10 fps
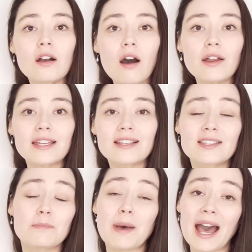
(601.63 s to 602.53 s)
got is
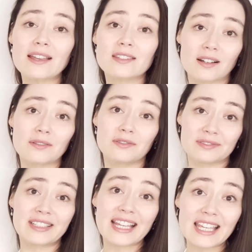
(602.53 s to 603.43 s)
the past of
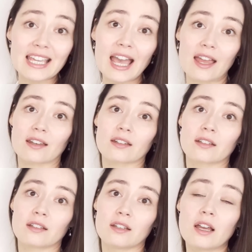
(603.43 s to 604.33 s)
get.
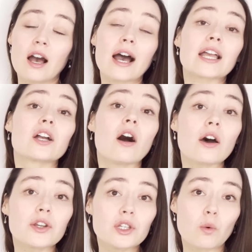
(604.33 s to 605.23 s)
I got
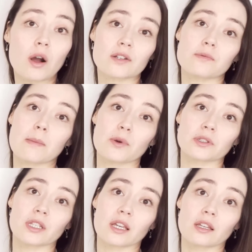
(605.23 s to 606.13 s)
a new watch for my
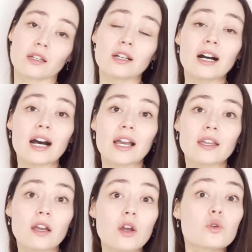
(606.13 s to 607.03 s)
birthday.
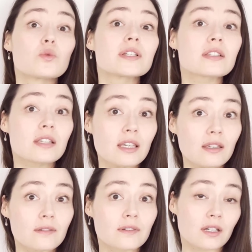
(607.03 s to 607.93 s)
I
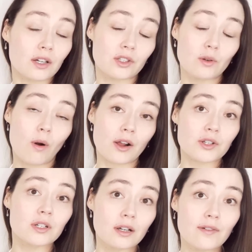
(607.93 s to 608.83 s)
received a new
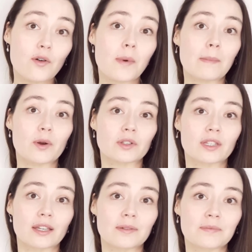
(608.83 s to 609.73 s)
watch for my
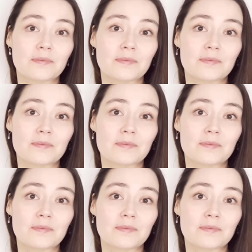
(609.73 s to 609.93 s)
birthday.